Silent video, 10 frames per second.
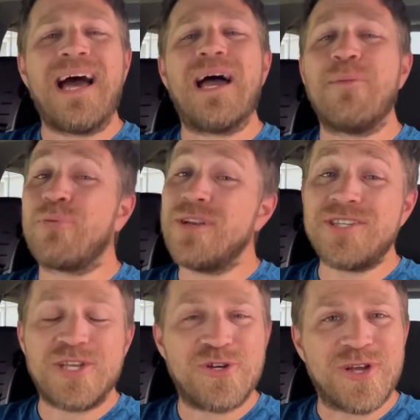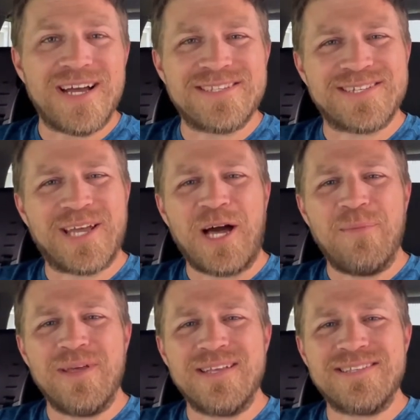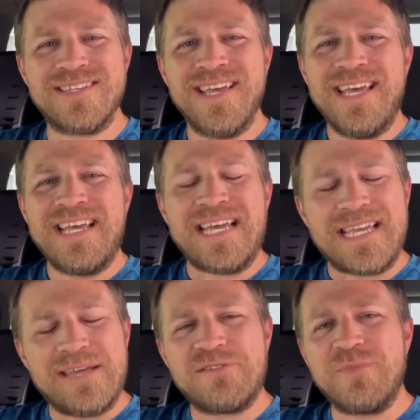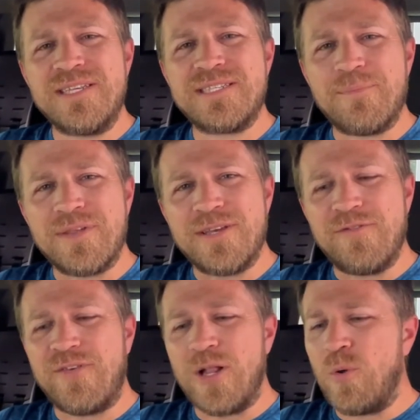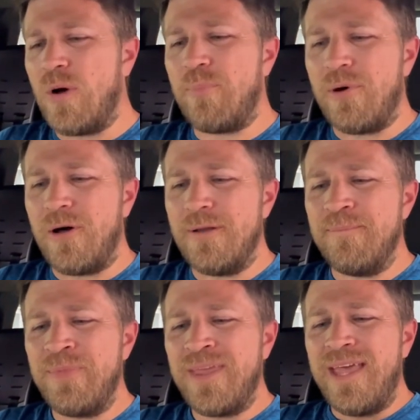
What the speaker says: I appreciate your guys' comments. It gives me something to follow up on.